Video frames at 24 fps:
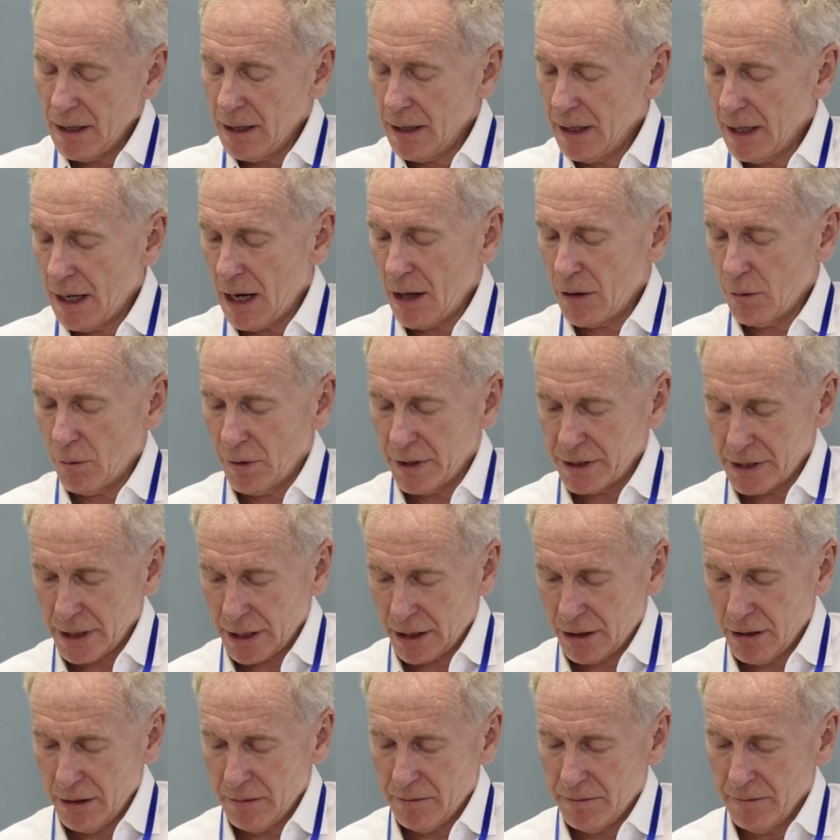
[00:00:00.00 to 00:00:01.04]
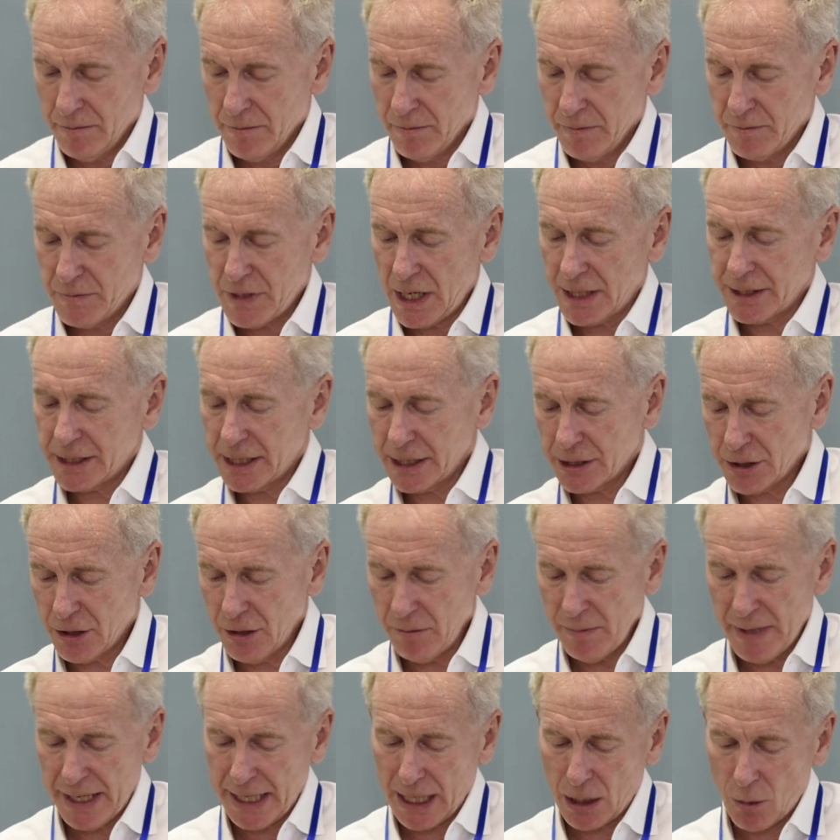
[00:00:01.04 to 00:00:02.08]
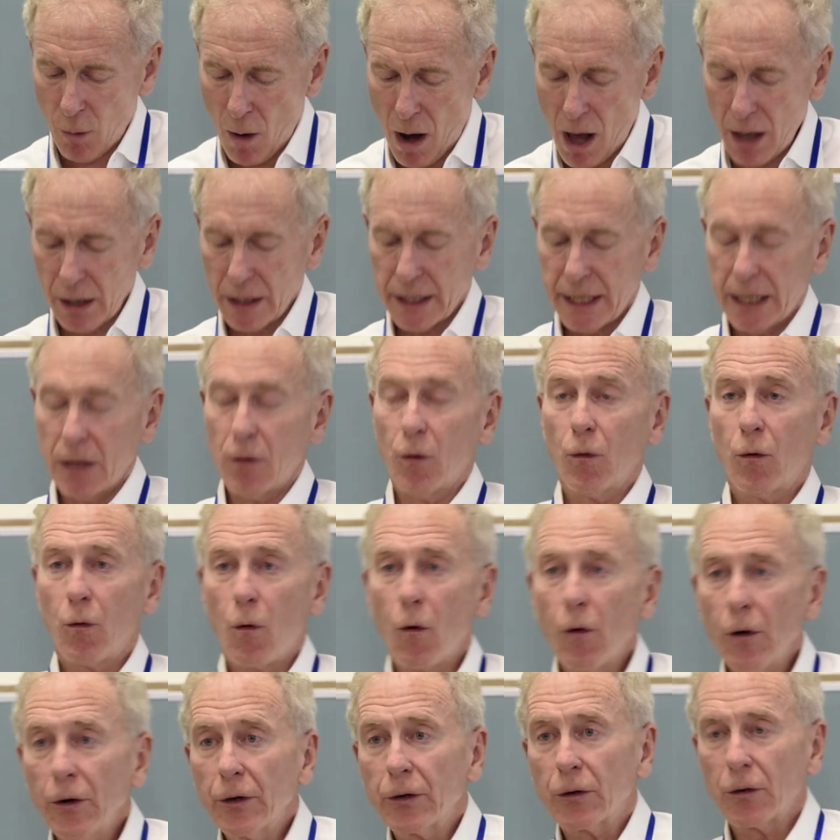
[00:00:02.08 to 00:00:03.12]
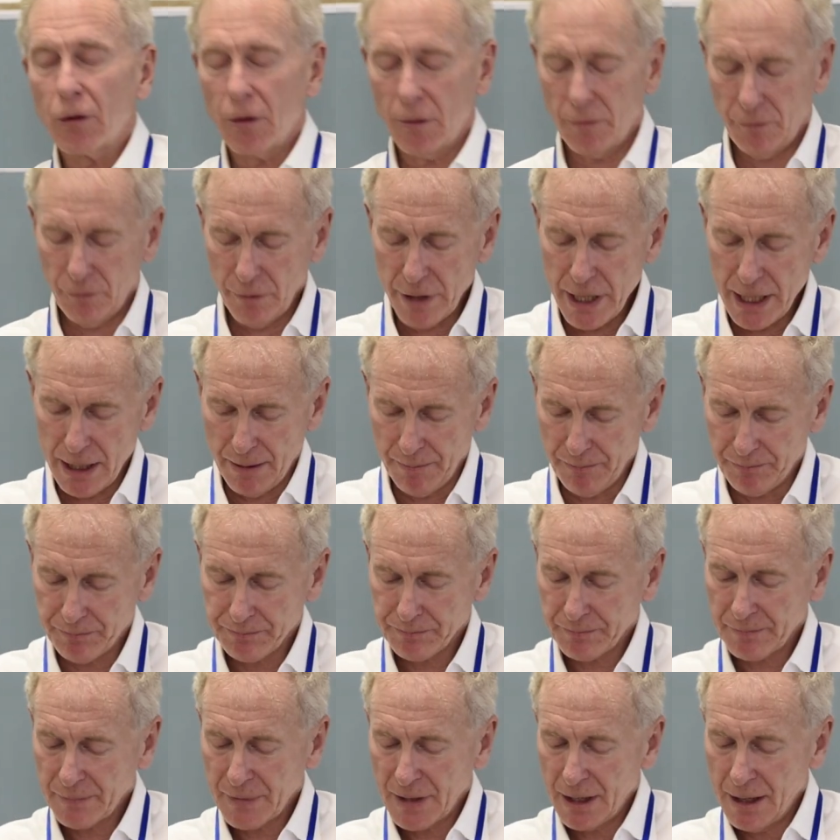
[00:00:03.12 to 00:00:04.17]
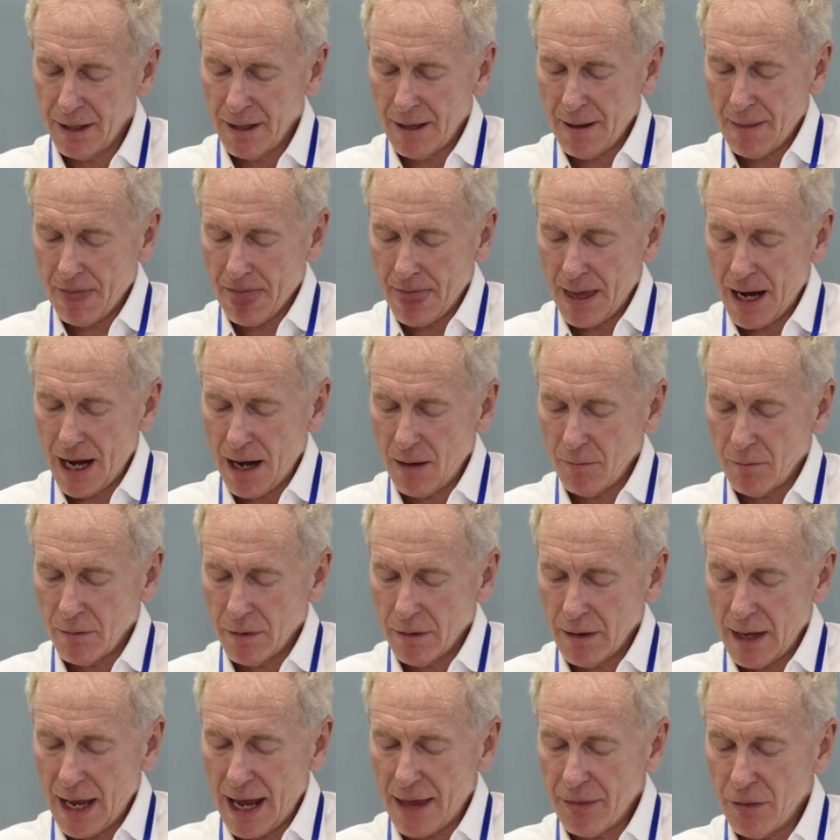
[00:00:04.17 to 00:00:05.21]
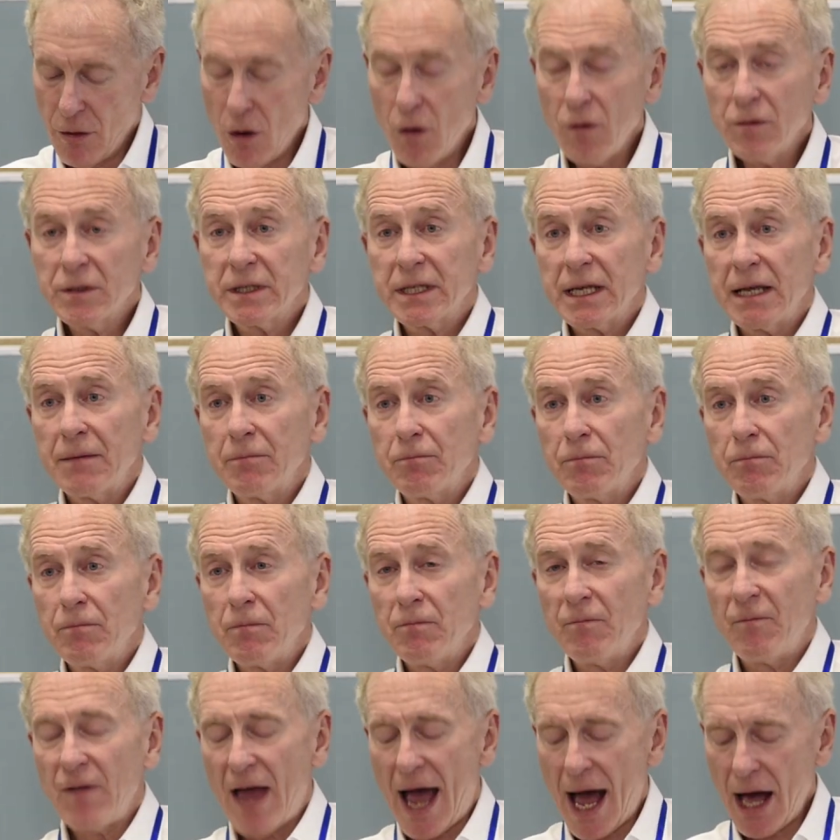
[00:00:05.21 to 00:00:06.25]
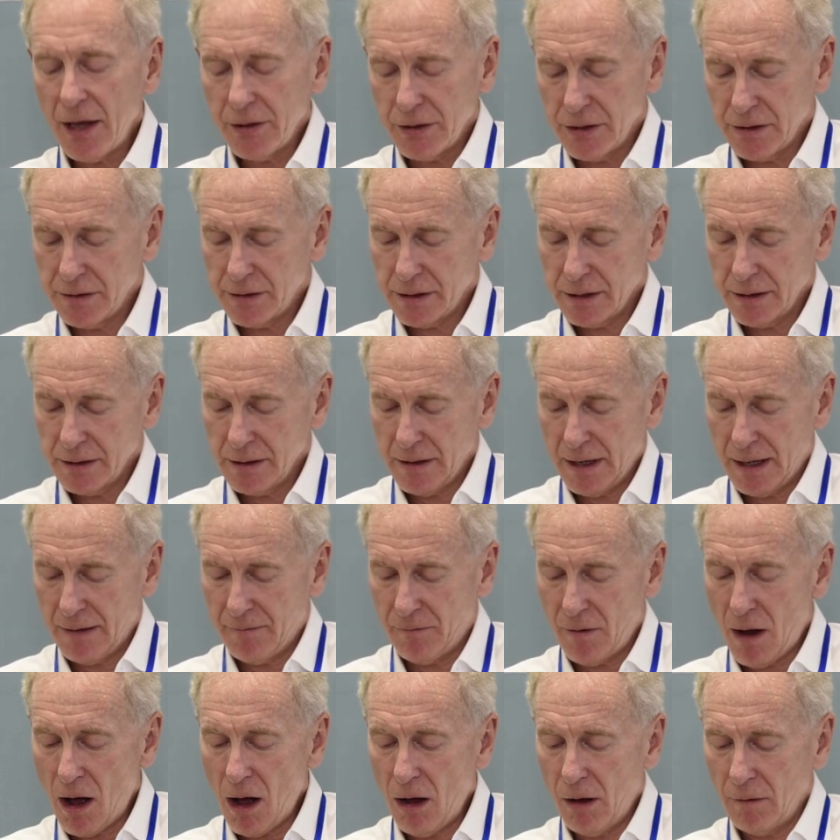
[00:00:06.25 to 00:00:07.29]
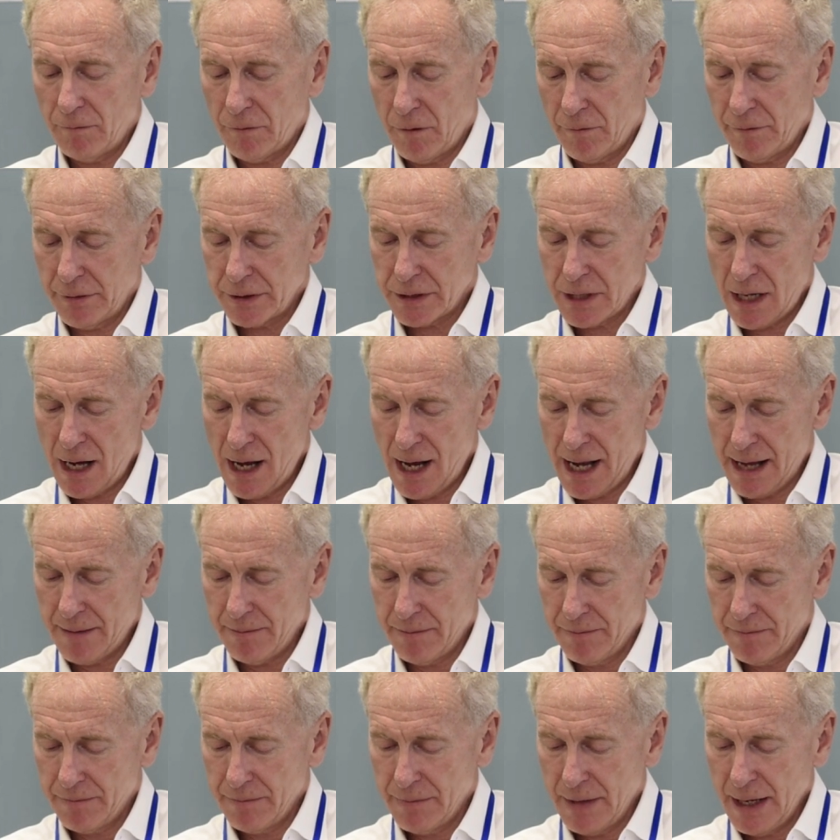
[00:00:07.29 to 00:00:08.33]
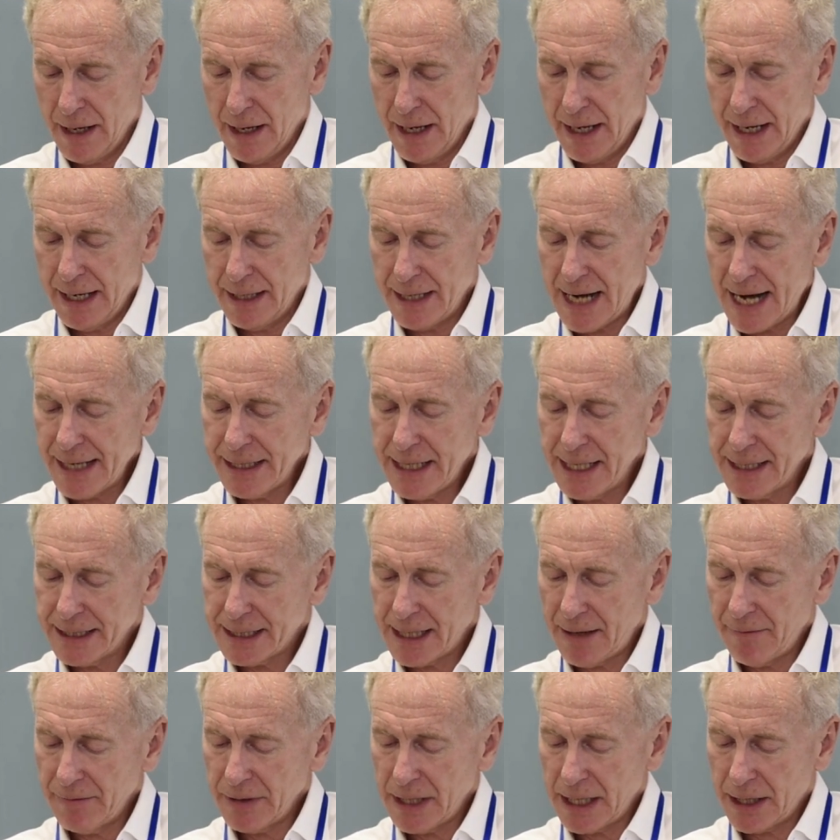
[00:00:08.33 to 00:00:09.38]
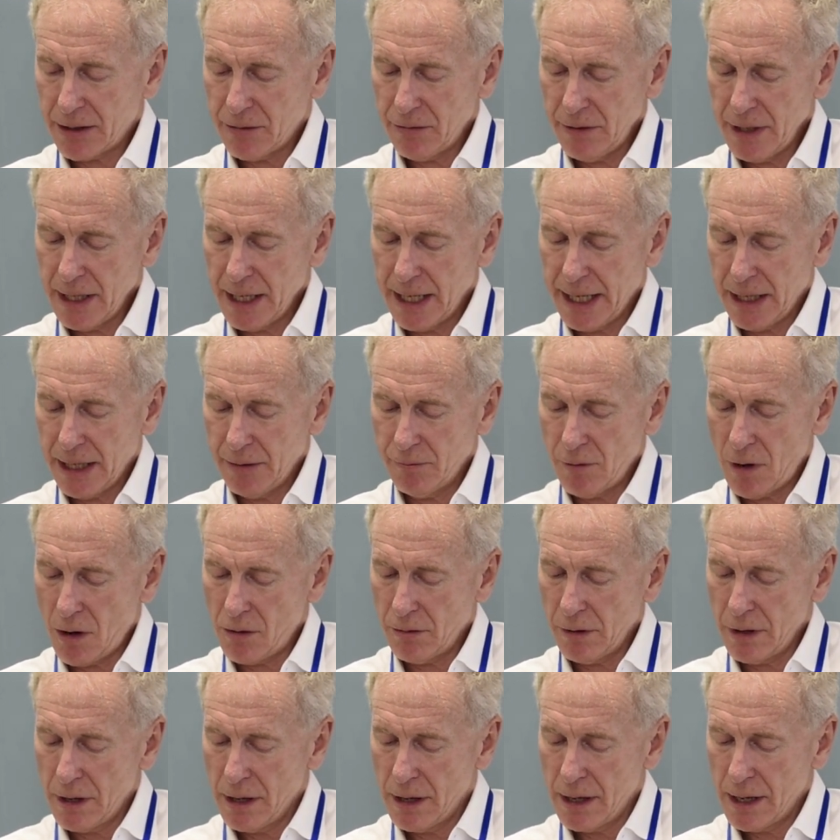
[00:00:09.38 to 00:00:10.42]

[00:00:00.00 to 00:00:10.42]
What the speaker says: In other words, justice could mean equality or order or freedom. And those values evolve over time. In 1973, he wrote,